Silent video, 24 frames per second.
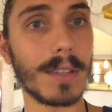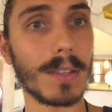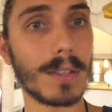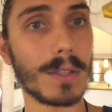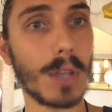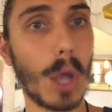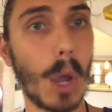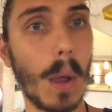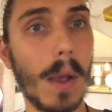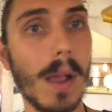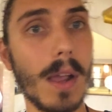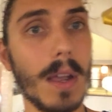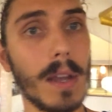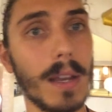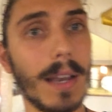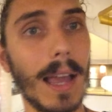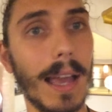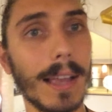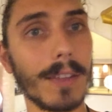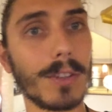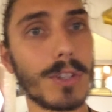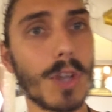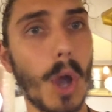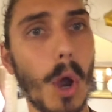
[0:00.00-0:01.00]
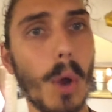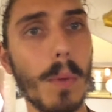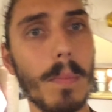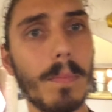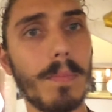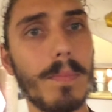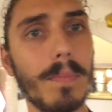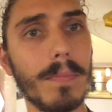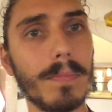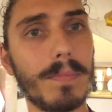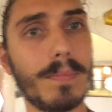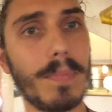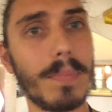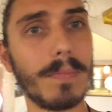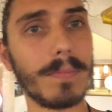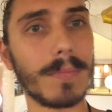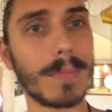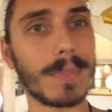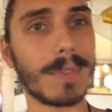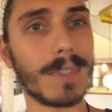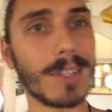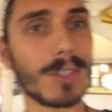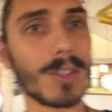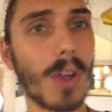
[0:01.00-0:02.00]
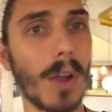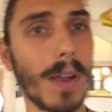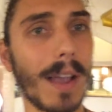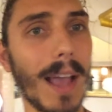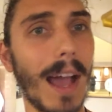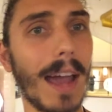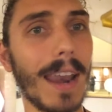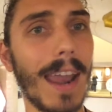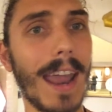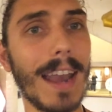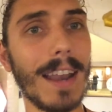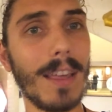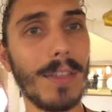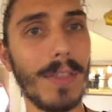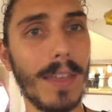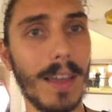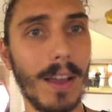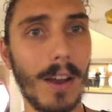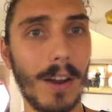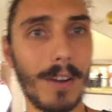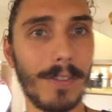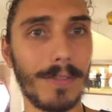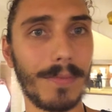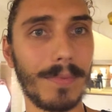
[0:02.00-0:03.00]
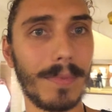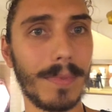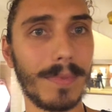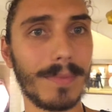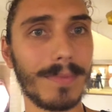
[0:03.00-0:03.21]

and so like don't cut anything off.